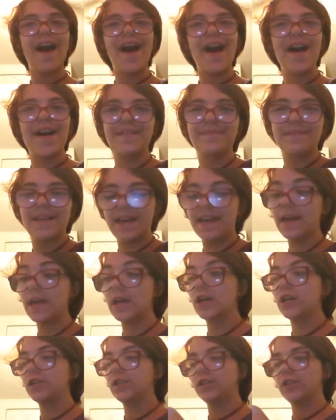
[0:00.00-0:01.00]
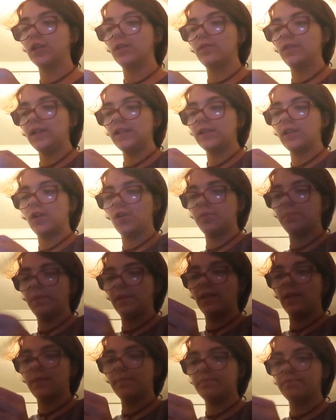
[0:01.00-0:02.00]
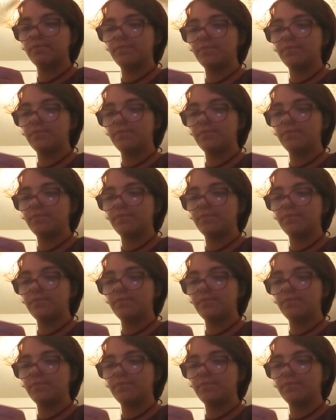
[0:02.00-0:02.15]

Um, so let's open them.